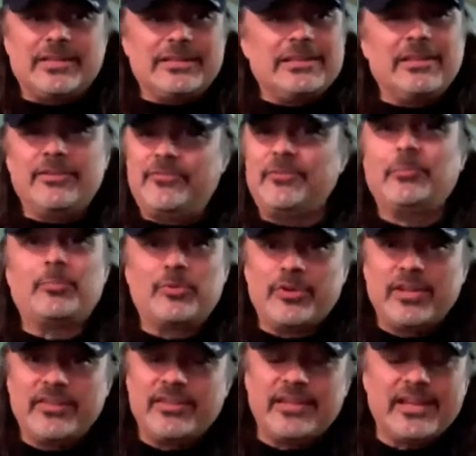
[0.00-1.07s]
live and
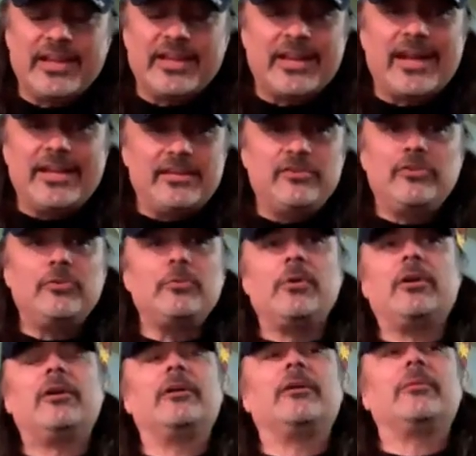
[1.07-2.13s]
breathe it like I do.
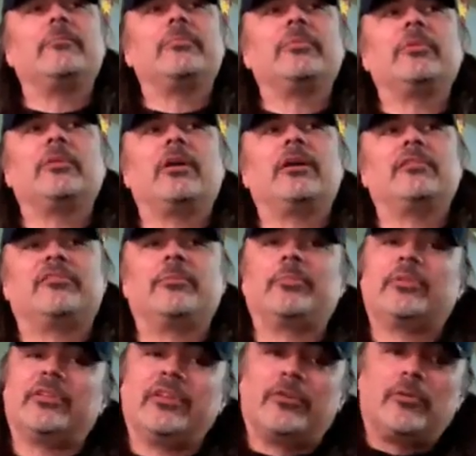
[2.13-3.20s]
Um, I
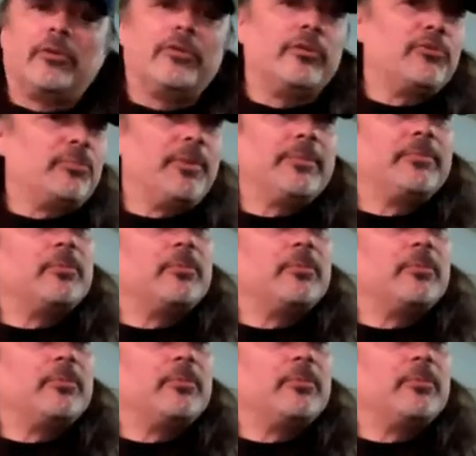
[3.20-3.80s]
typically call those people